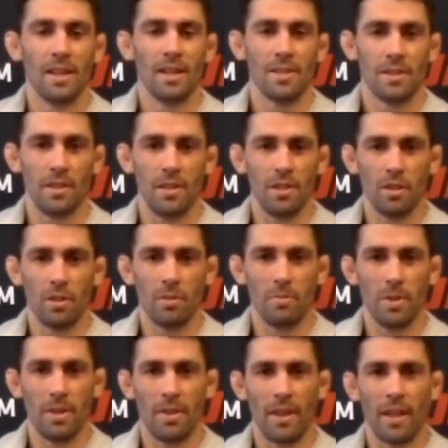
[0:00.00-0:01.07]
so that you can
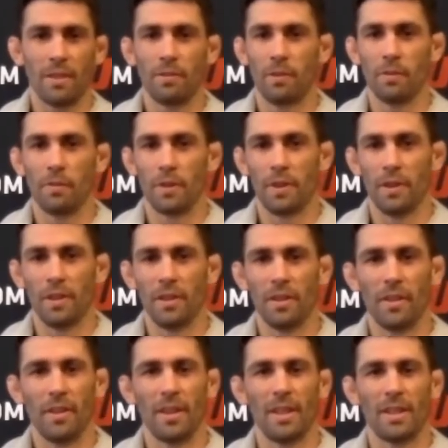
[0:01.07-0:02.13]
be thankful for the
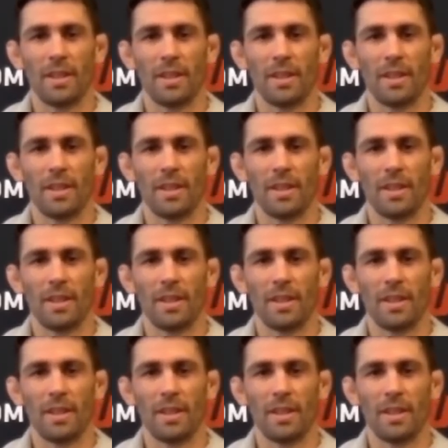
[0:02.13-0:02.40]
little things.